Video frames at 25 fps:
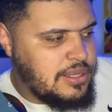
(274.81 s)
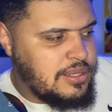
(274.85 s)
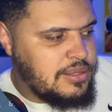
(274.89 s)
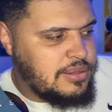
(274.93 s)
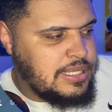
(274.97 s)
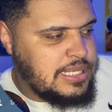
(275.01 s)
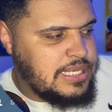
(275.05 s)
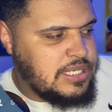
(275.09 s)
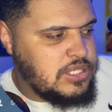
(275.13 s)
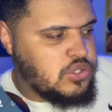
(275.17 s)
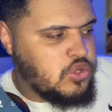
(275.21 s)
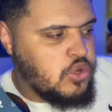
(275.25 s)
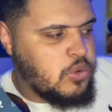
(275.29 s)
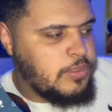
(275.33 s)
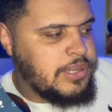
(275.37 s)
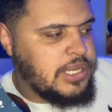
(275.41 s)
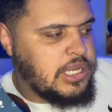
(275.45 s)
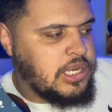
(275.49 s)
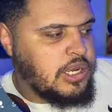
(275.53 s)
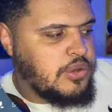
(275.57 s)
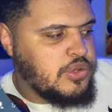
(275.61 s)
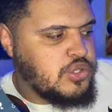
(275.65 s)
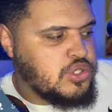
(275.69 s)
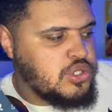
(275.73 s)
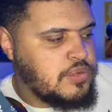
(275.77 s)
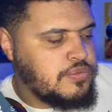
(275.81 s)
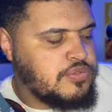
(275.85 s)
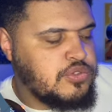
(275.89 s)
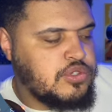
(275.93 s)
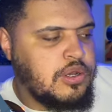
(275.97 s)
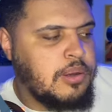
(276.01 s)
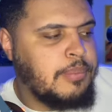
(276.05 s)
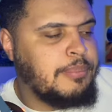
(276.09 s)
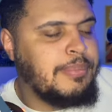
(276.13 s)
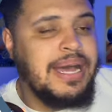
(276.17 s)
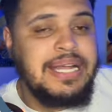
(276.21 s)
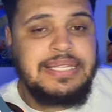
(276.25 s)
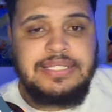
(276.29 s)
these two will be close enough to
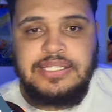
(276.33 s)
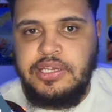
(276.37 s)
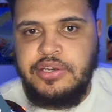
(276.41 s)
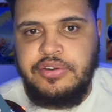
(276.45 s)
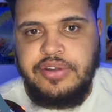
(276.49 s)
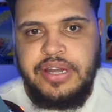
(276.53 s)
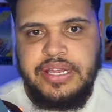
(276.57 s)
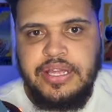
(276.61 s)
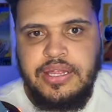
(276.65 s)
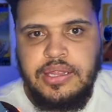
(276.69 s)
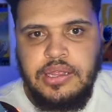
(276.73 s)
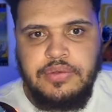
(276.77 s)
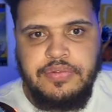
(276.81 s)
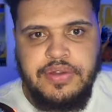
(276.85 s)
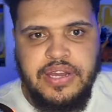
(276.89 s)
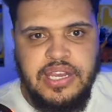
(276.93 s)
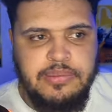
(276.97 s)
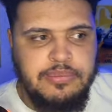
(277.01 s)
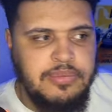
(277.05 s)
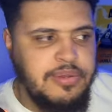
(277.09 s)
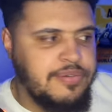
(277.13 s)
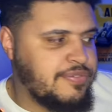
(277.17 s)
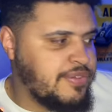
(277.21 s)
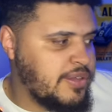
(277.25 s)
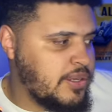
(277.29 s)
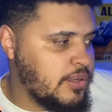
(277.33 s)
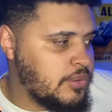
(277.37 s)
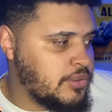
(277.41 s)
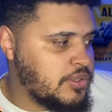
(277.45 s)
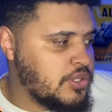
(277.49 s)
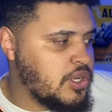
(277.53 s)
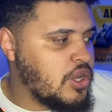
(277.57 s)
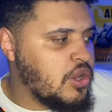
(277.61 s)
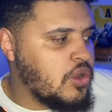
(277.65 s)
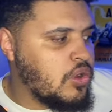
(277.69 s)
come back to create a 3 in midfield,